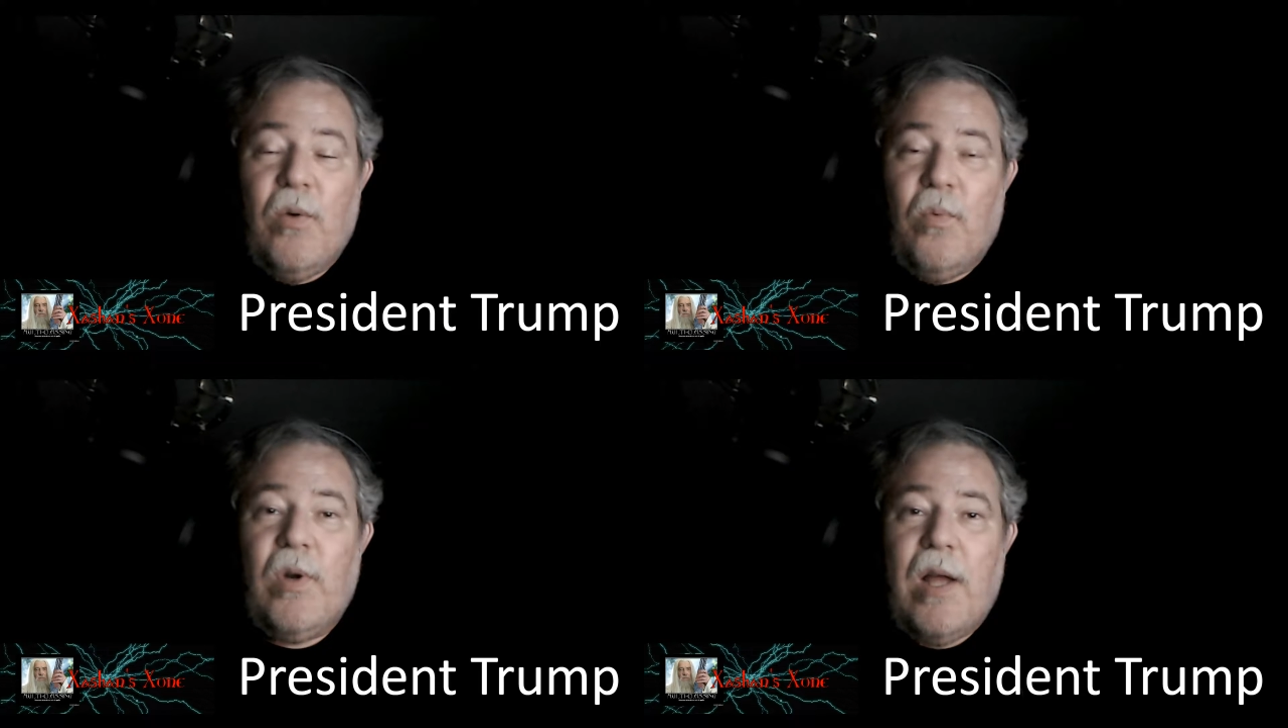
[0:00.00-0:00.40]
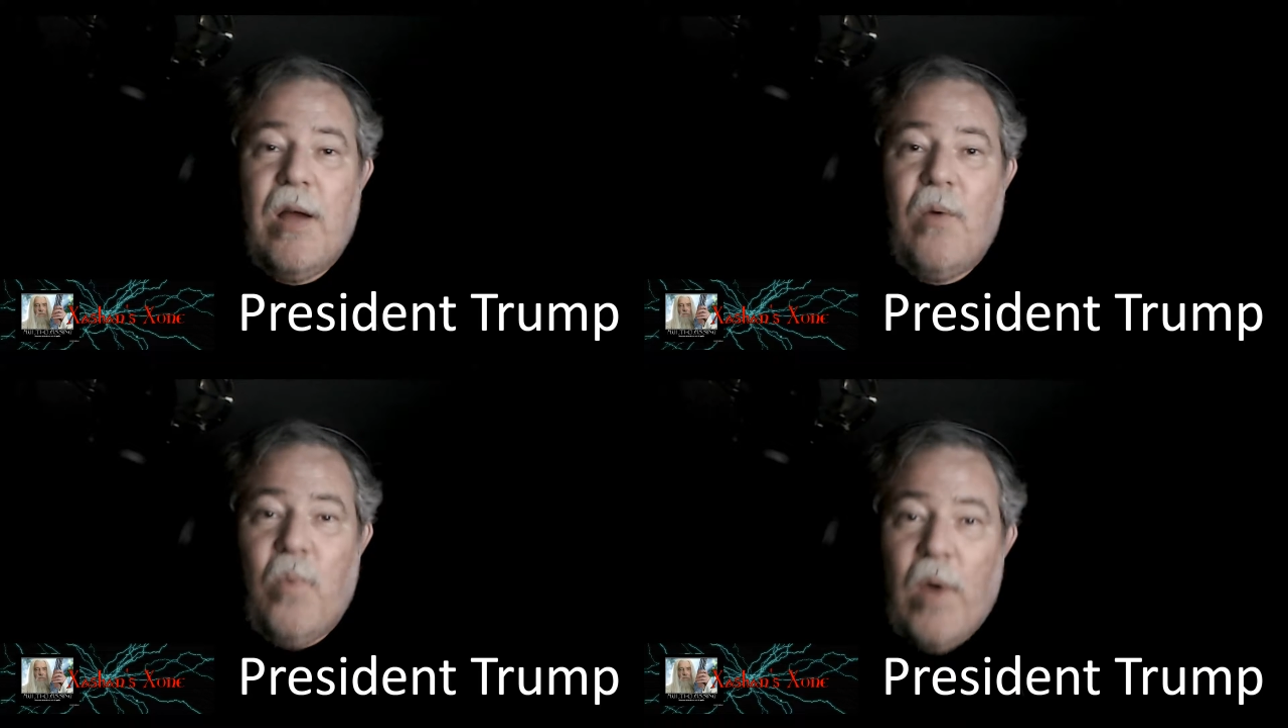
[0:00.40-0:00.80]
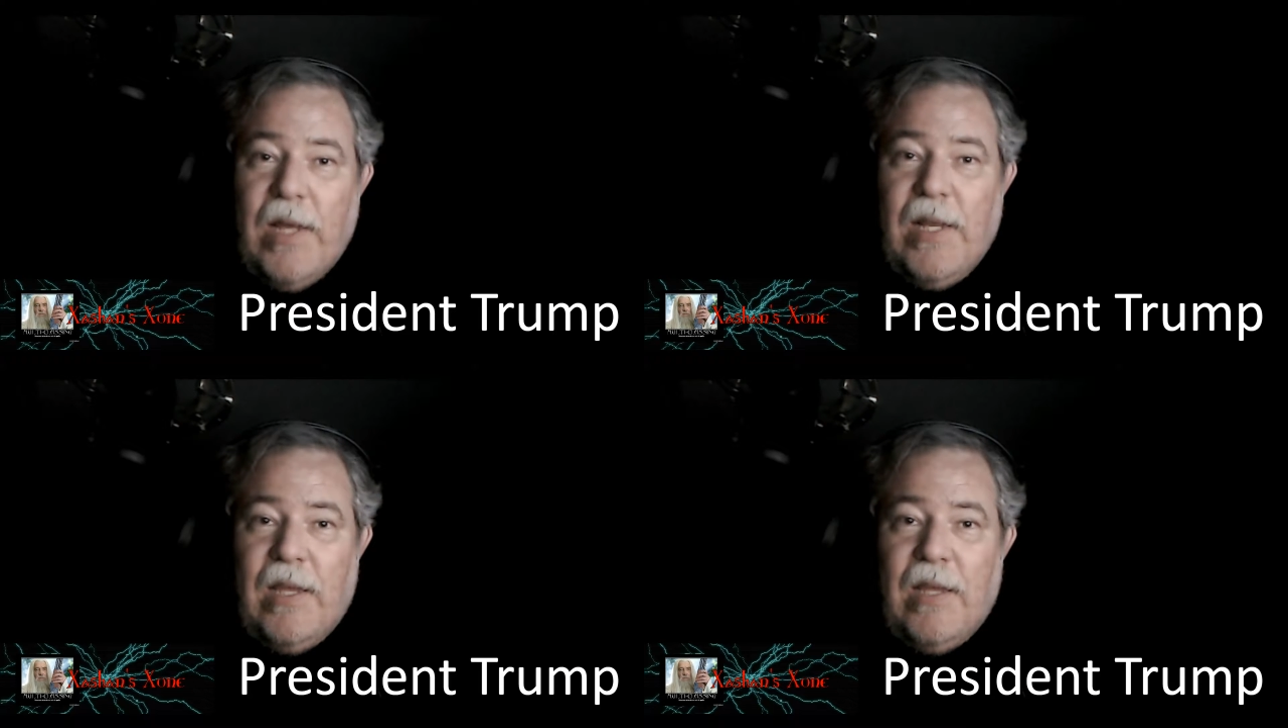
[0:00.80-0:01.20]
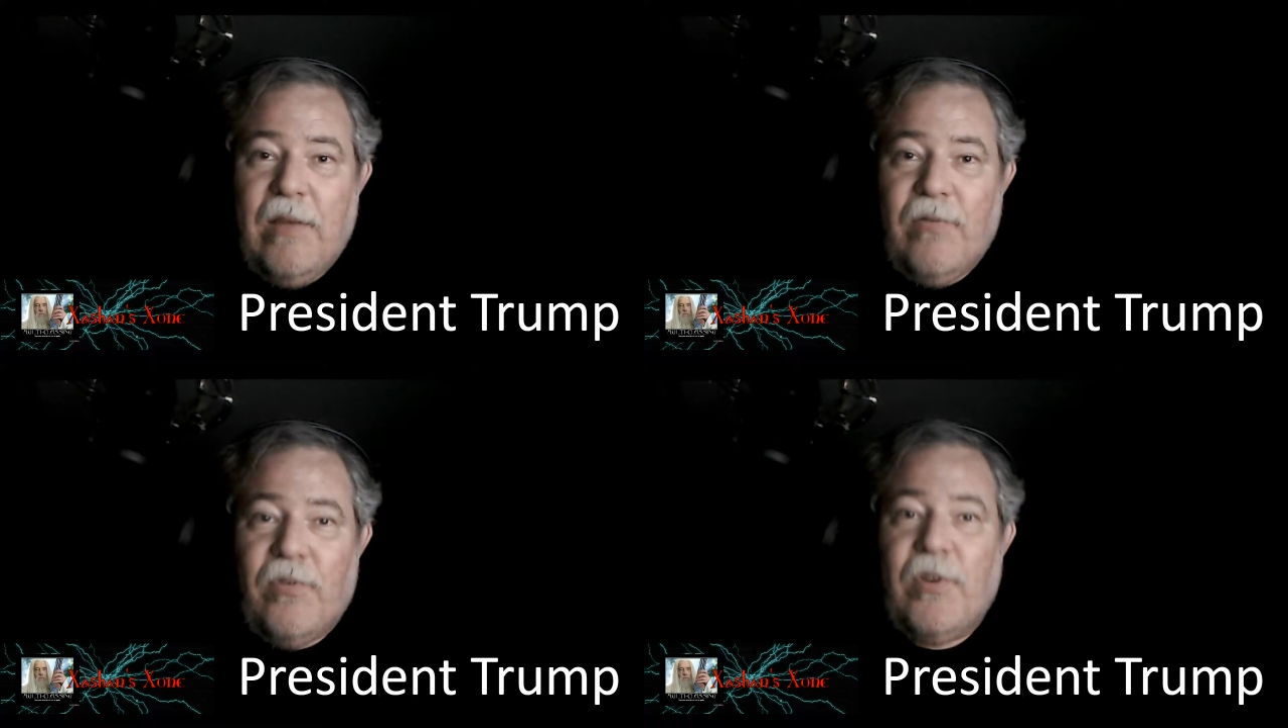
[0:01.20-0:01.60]
We're not
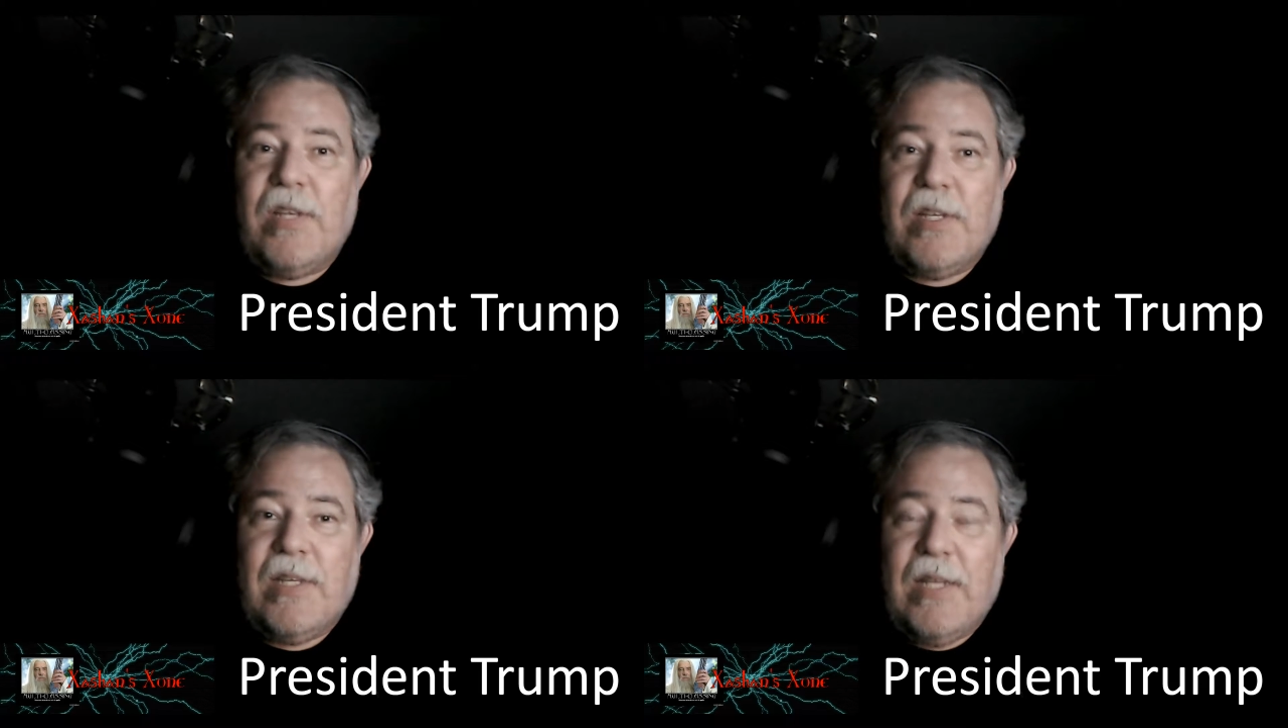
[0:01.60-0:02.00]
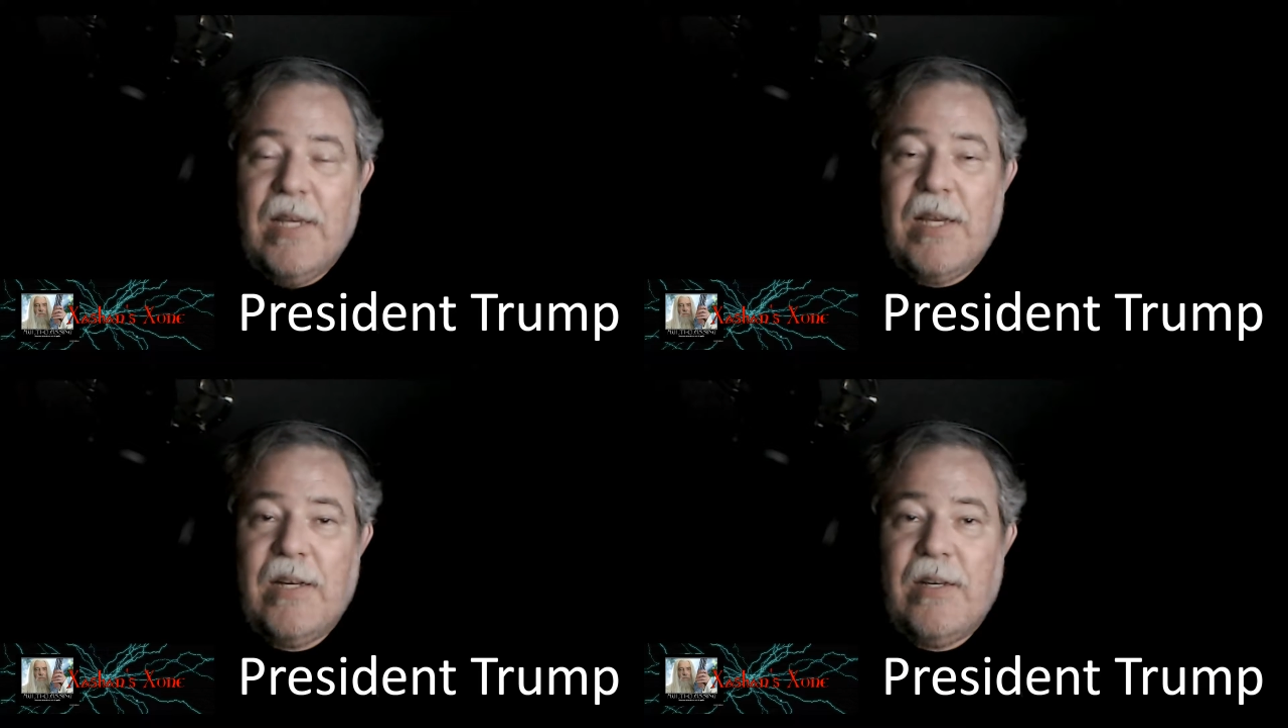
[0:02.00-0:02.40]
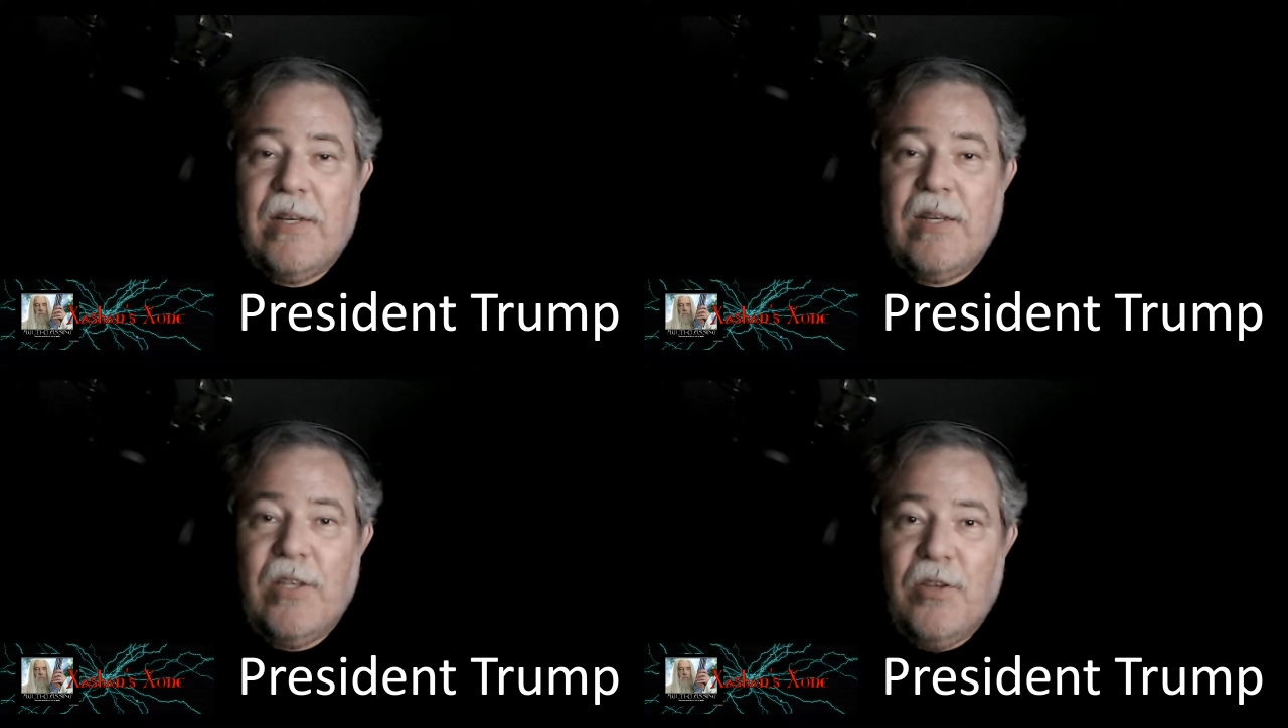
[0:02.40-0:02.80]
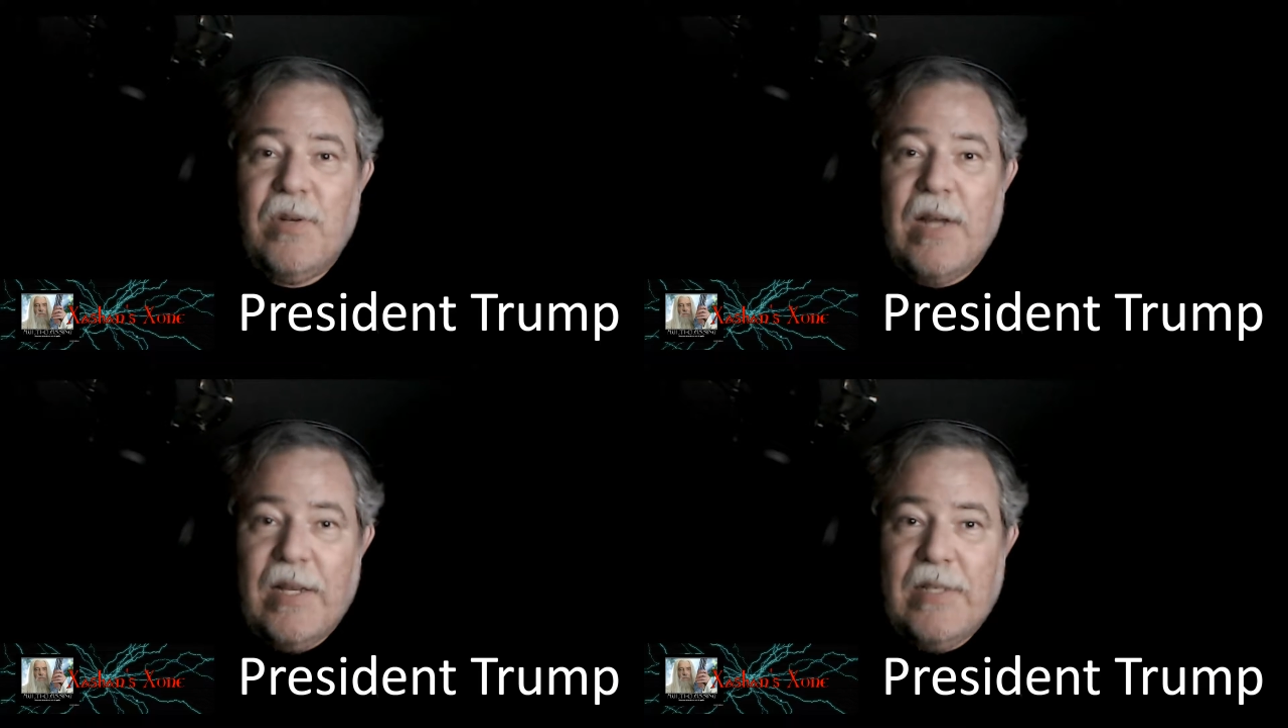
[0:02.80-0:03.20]
waiting for this to get to the
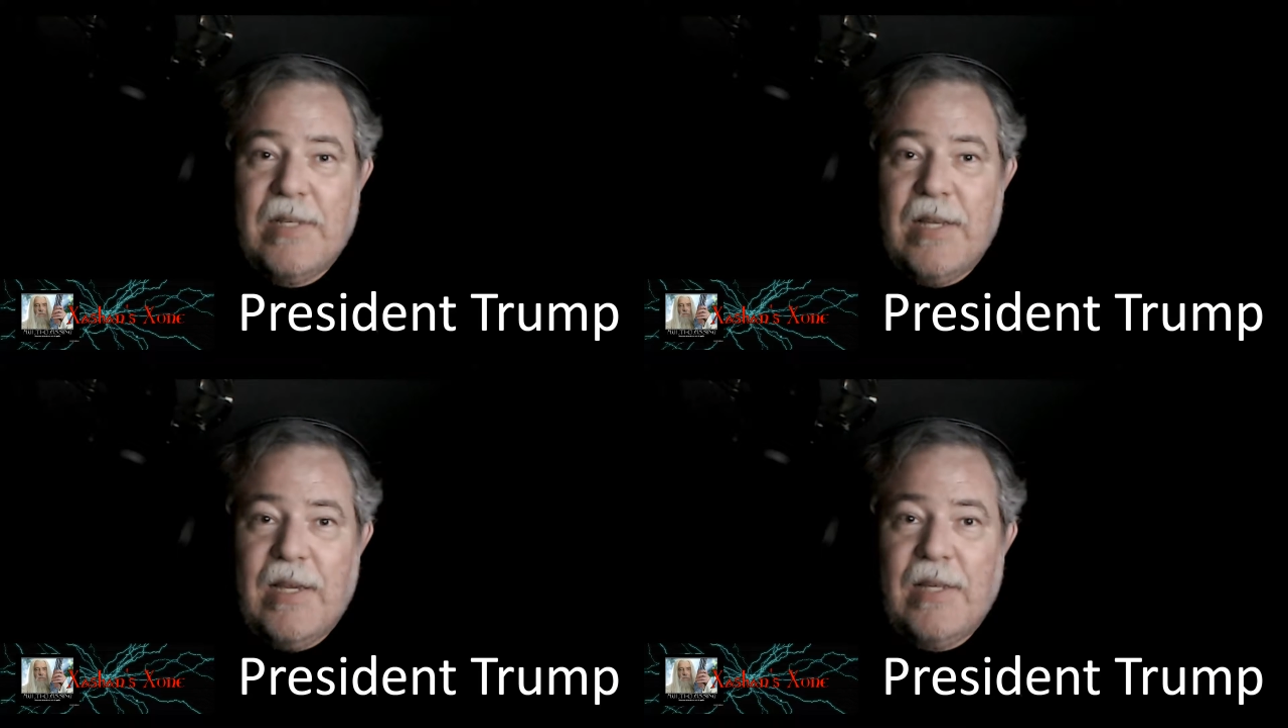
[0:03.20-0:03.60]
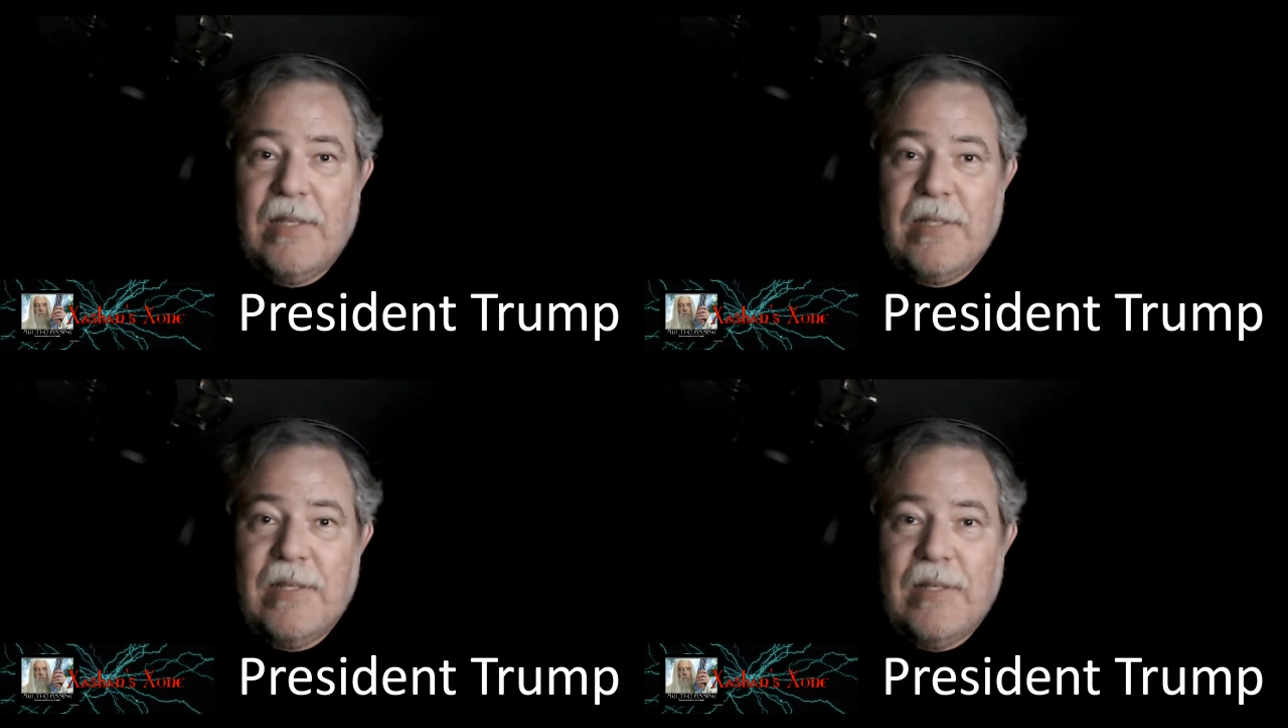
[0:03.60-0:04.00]
United States.